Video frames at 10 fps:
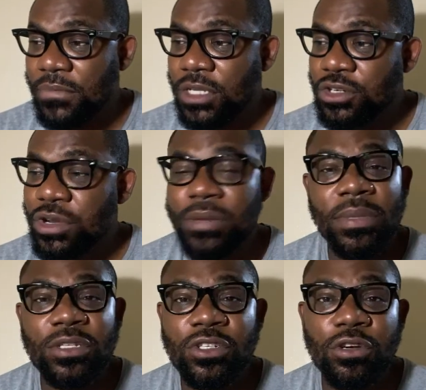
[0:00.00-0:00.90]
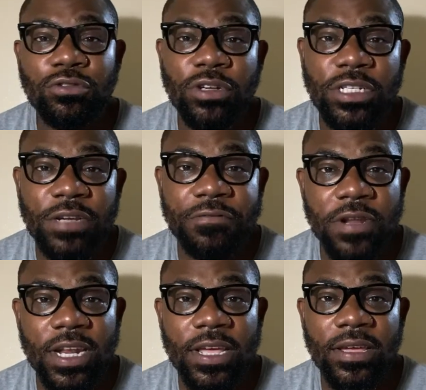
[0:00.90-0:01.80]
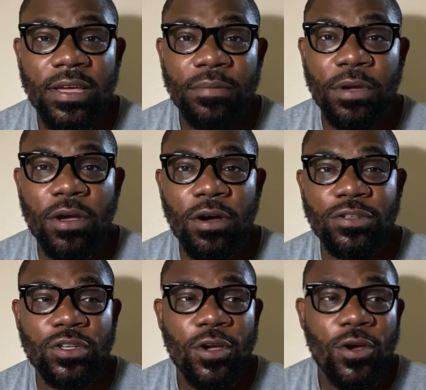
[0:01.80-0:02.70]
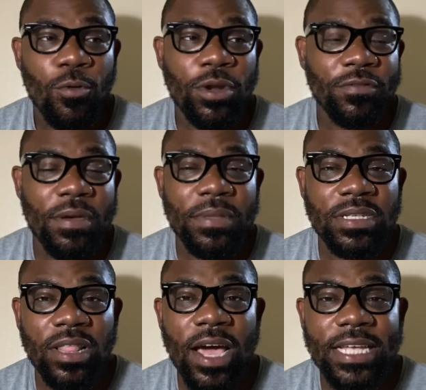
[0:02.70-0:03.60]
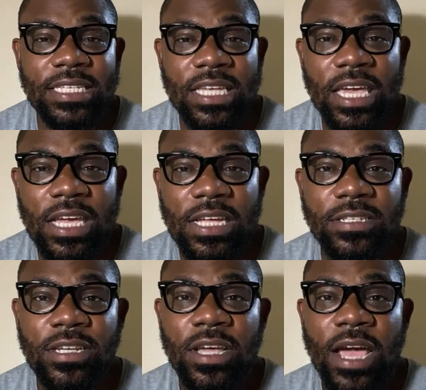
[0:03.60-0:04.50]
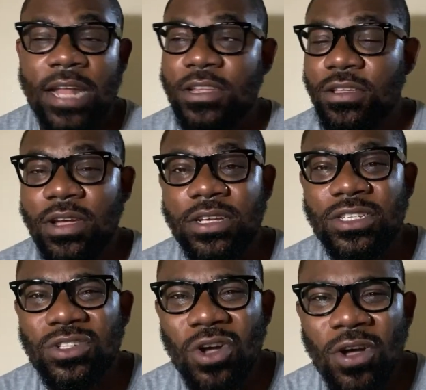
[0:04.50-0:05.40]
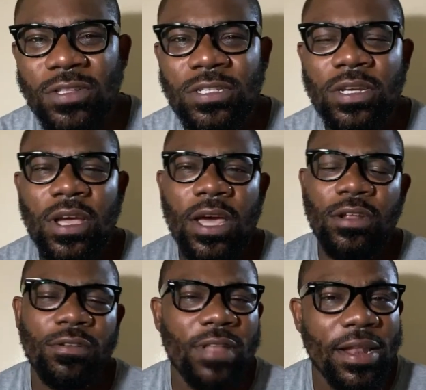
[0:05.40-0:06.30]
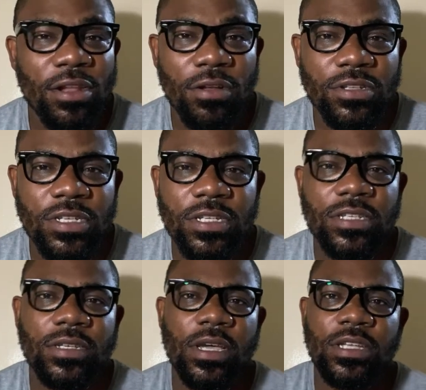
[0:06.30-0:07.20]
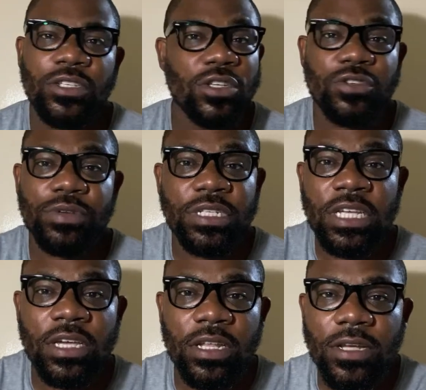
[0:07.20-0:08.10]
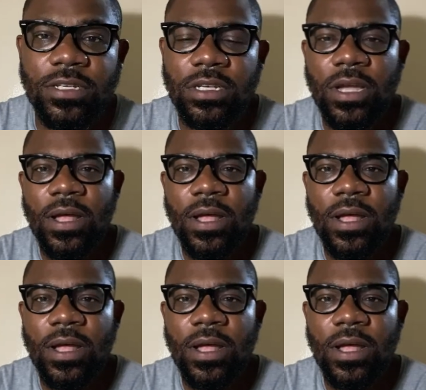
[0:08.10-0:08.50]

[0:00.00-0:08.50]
treat my children differently because one of them is light-skinned and the other is not, and all of that nonsense. It's just ridiculous.